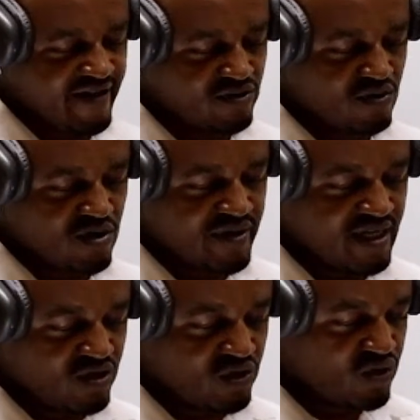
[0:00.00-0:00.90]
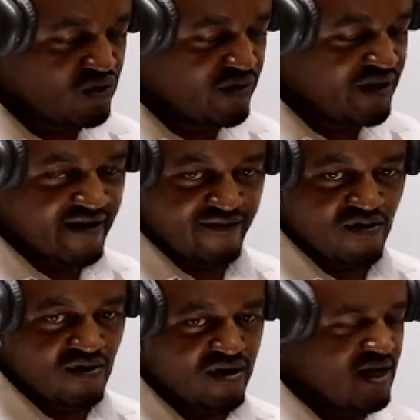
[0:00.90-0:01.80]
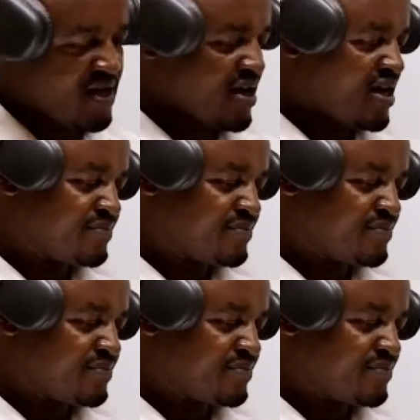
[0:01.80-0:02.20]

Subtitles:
So what we need to do therefore, as